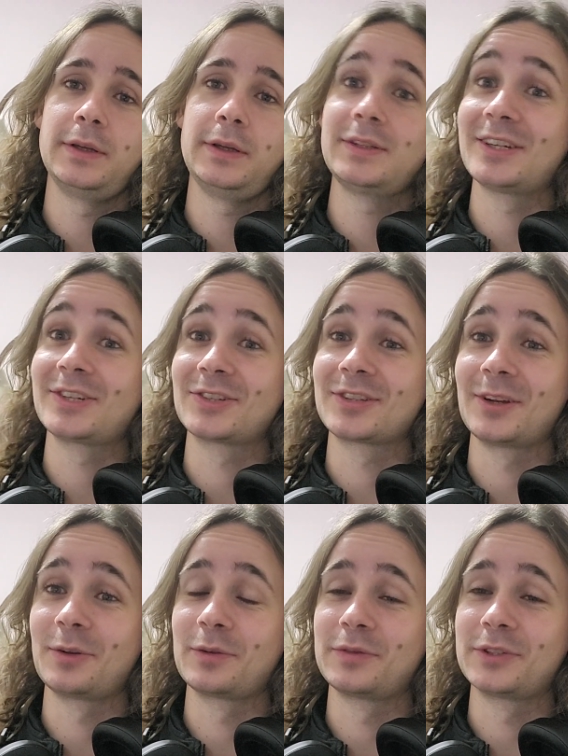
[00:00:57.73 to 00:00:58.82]
it's exhausting
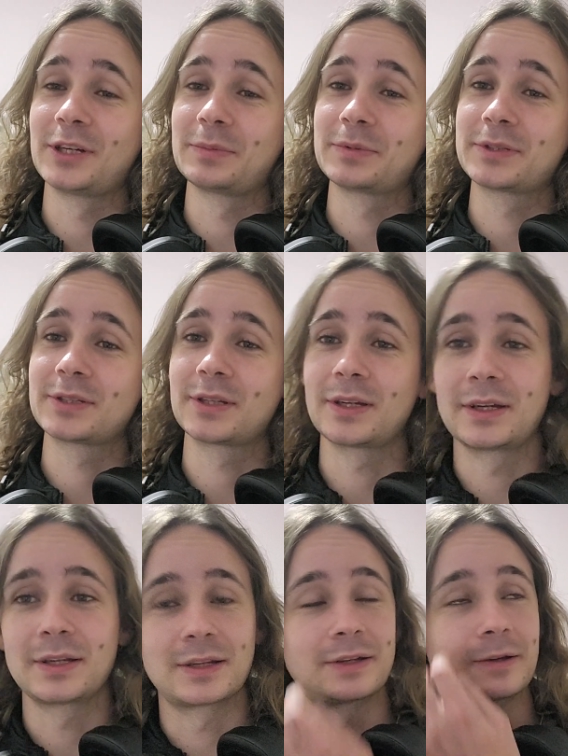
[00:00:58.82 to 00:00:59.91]
looking for jobs
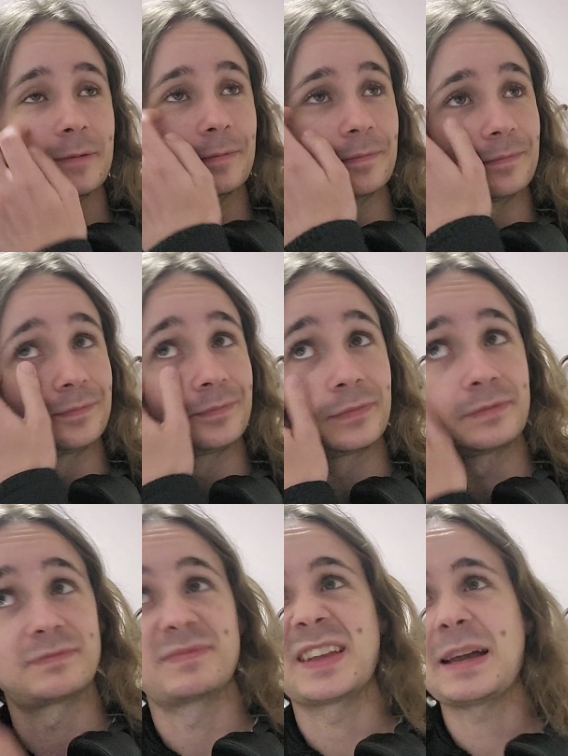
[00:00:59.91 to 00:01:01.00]
and um,
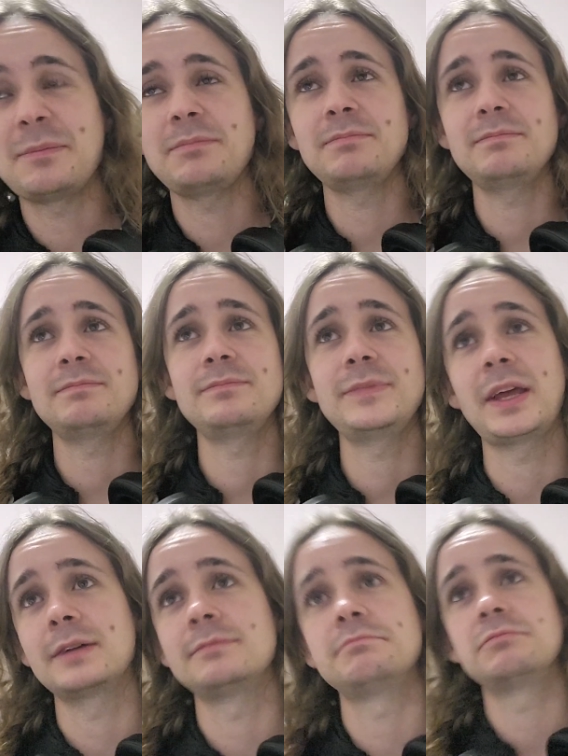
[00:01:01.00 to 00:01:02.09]

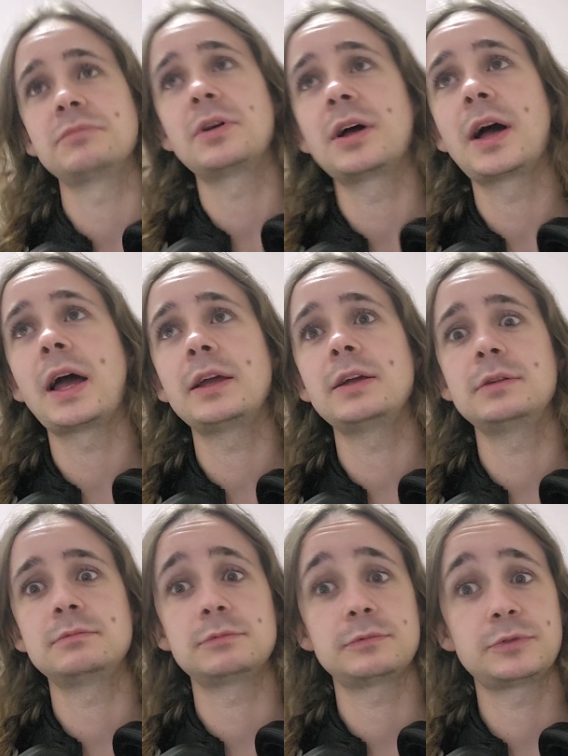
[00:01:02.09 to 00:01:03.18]
yeah i
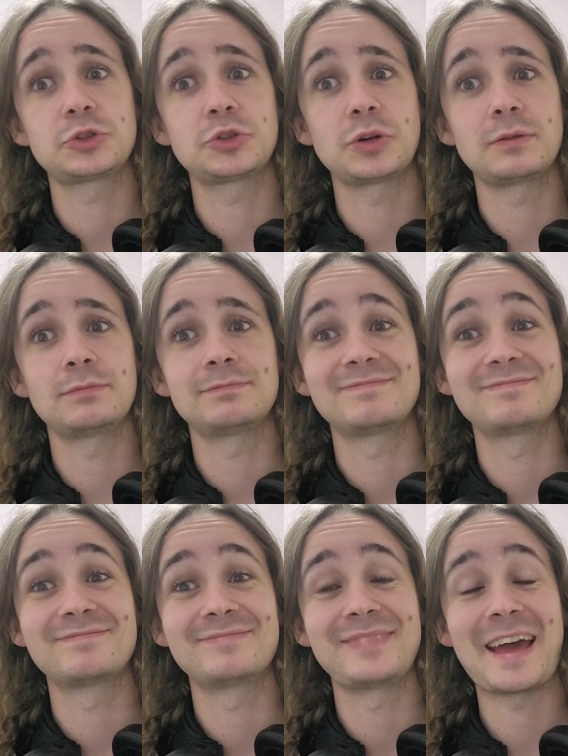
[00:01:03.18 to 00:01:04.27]
for sure
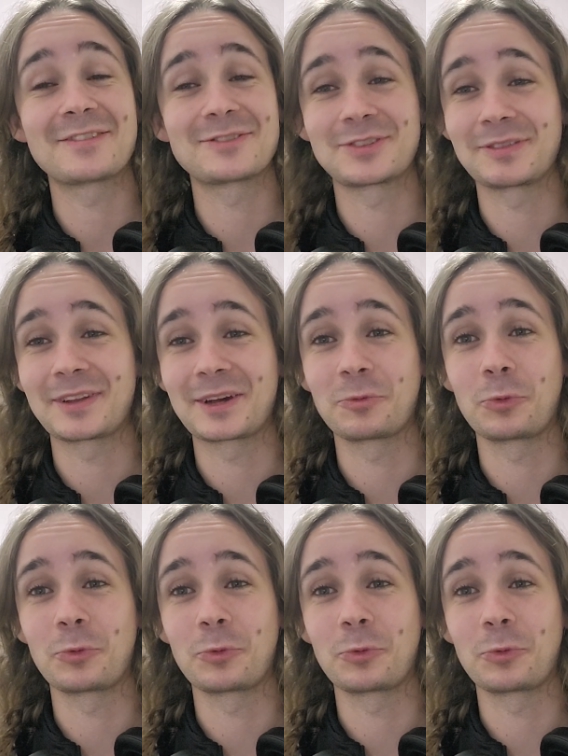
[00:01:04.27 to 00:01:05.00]
have some stuff that i can